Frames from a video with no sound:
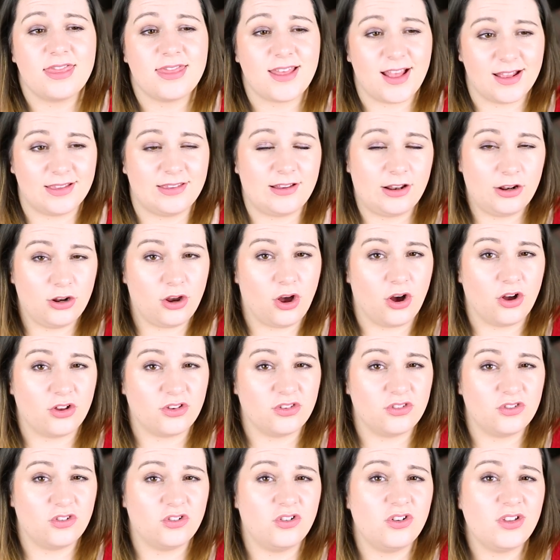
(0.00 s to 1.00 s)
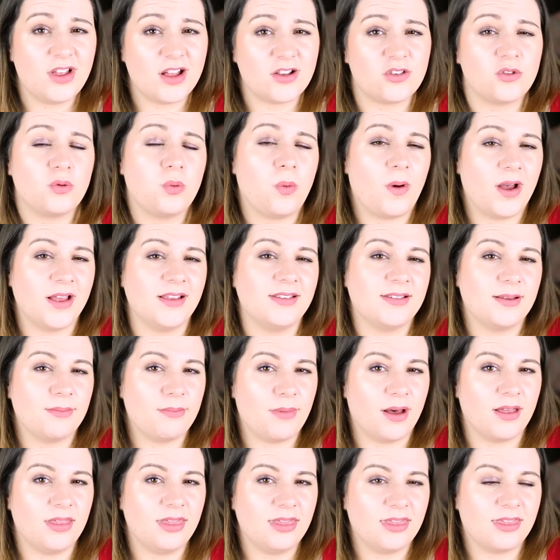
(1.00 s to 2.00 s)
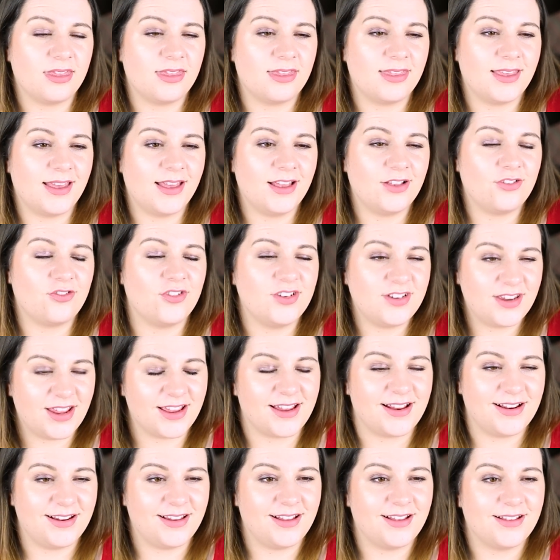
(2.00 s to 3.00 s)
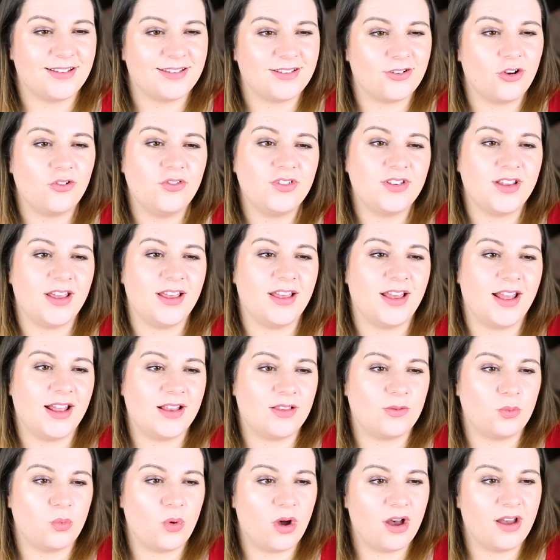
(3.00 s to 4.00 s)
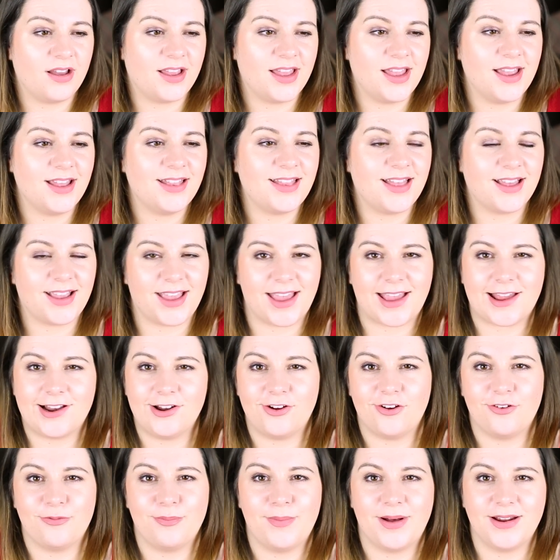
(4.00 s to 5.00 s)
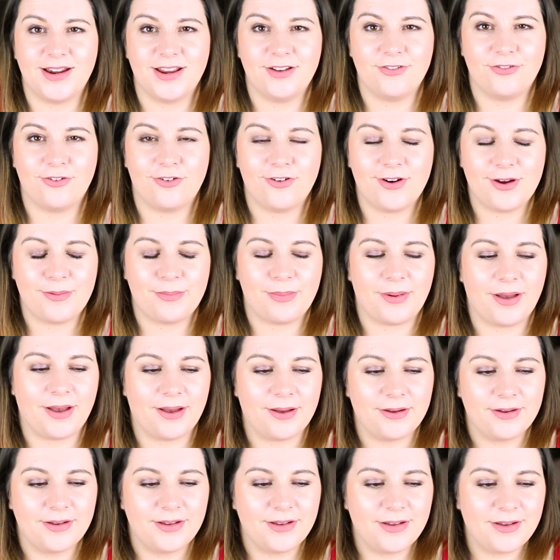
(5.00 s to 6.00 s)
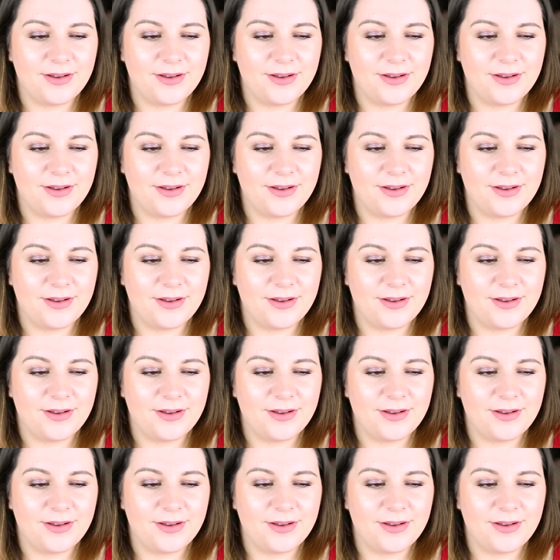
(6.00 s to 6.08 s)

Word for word: That's a lot. And to do that twice a month is ridiculous. Obviously it's working and they're getting a lot of money for it, but